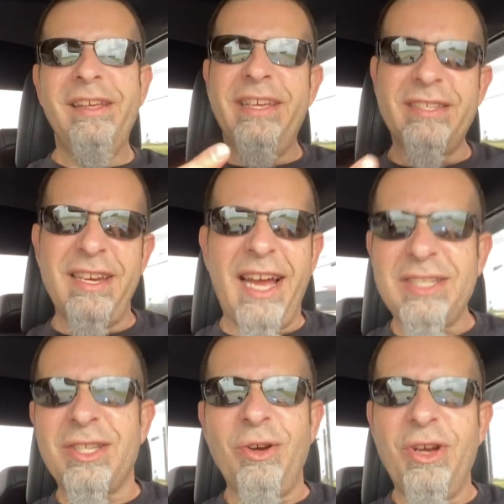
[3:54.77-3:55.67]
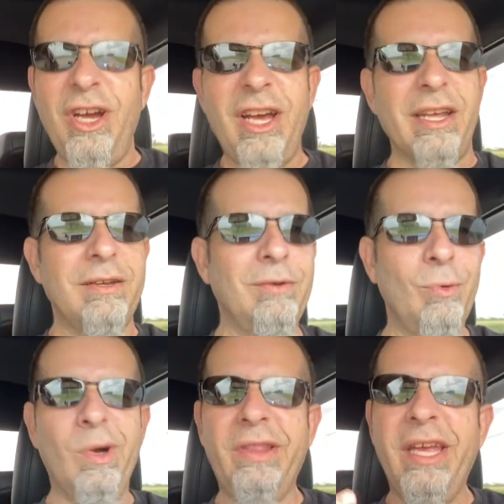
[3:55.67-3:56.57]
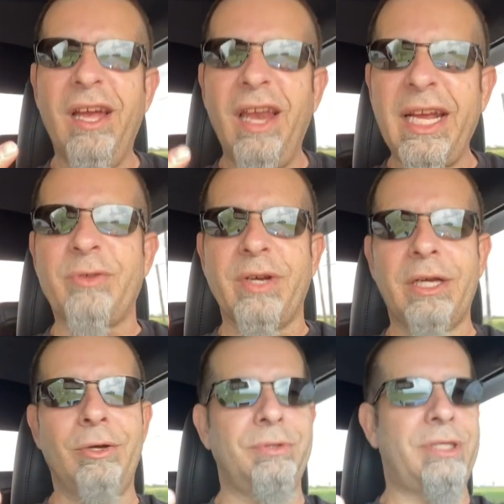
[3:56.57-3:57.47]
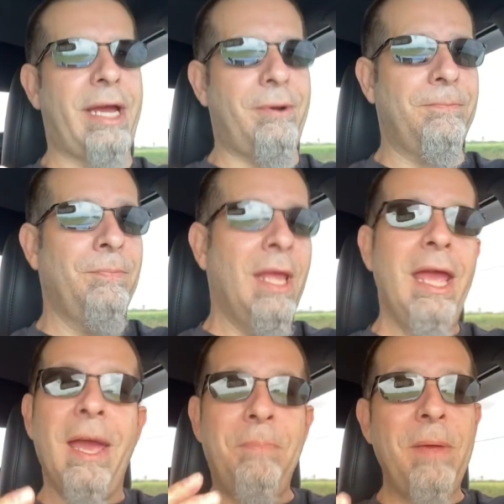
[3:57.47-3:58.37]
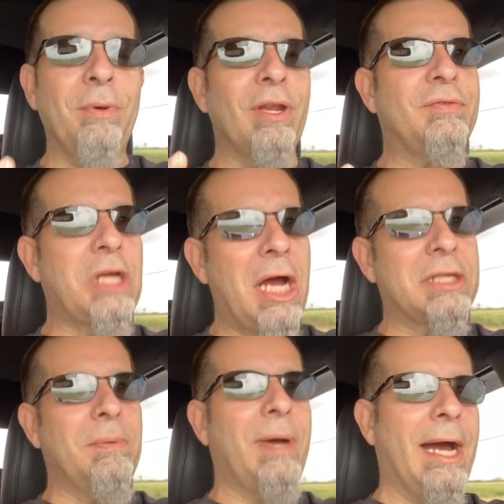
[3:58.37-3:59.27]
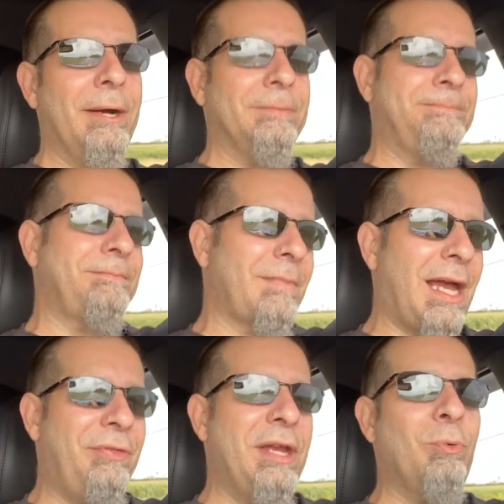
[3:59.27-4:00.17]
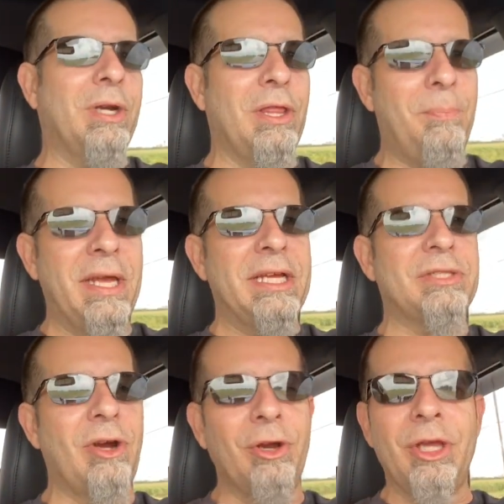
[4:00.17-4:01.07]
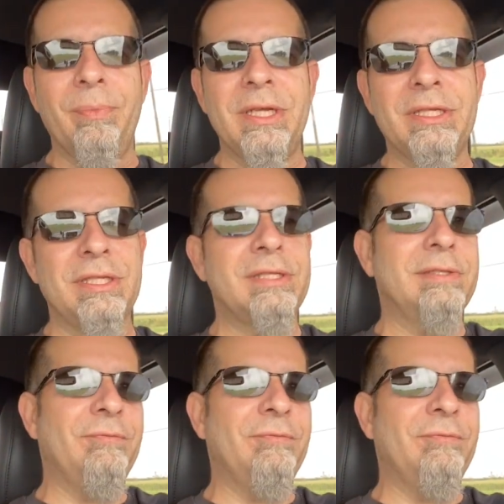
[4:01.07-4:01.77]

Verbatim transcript: is not so good when the electric goes out. And people have talked about, I think one of the biggest arguments